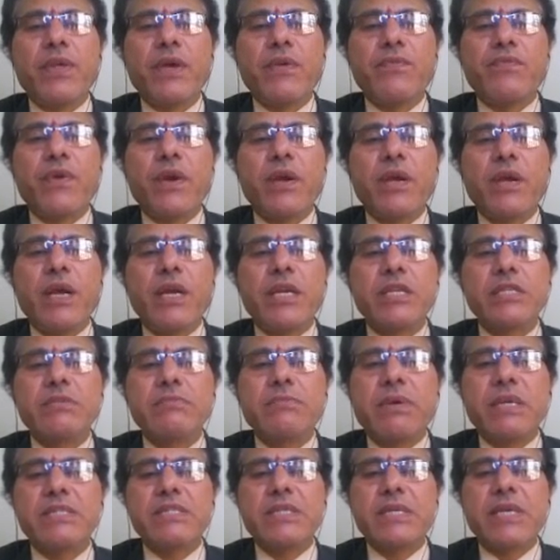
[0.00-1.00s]
Therefore, it
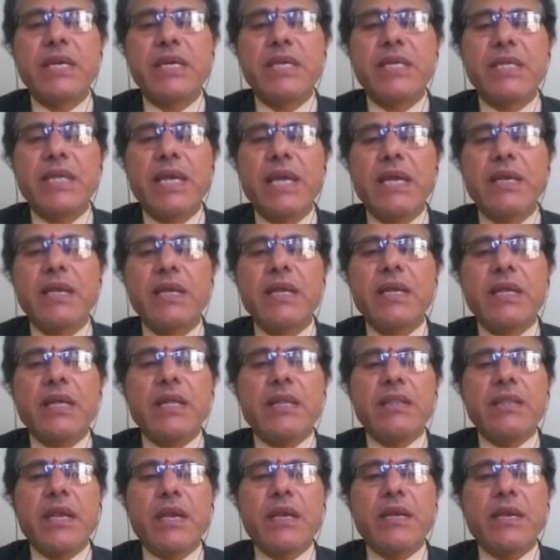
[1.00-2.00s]
is much greater than
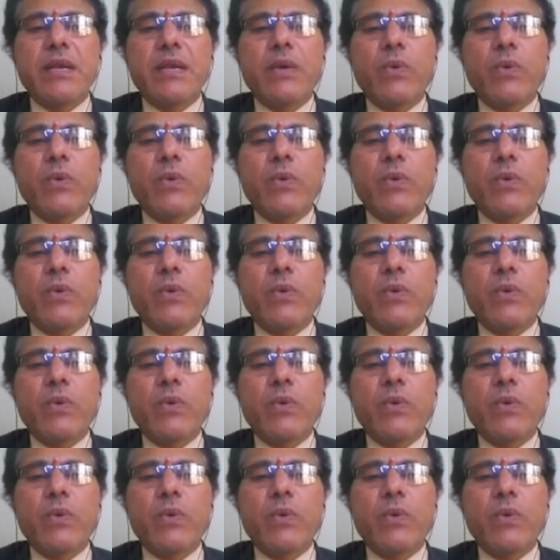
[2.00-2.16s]
that